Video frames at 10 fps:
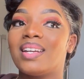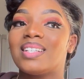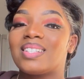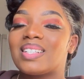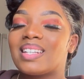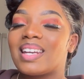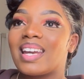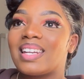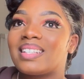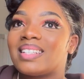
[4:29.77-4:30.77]
She
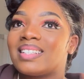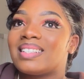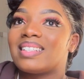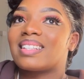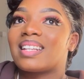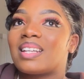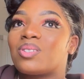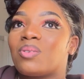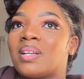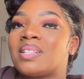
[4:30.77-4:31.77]
hated that
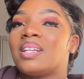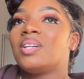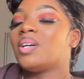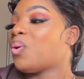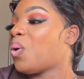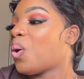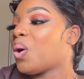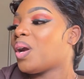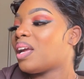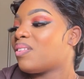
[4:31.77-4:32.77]
so much.
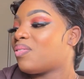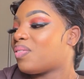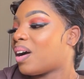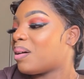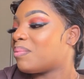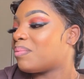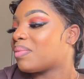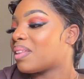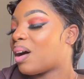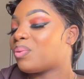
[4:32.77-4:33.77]
Or if I
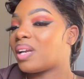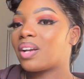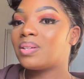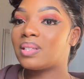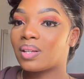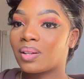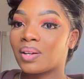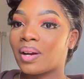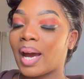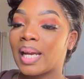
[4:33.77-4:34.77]
would actually tell
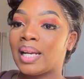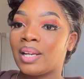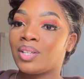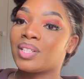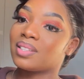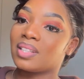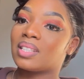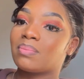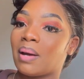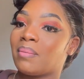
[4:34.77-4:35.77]
her I learned
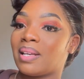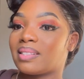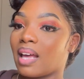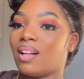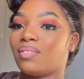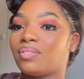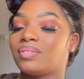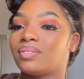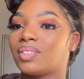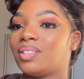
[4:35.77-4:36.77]
this by myself,
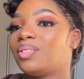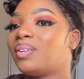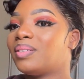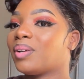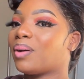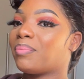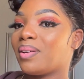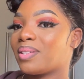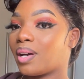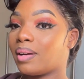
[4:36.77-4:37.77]
because you know how
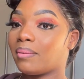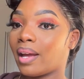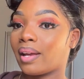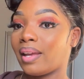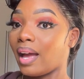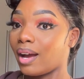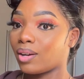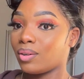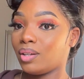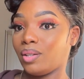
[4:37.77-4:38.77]
parents are. I'm like,
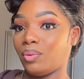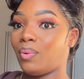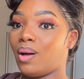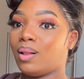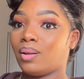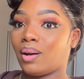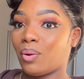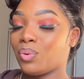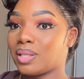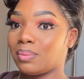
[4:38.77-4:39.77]
yeah, well,
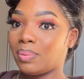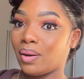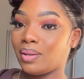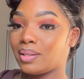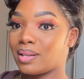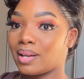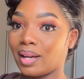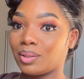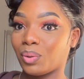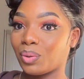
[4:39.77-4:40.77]
who's the parent here?
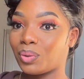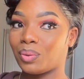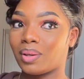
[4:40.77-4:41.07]
I taught you.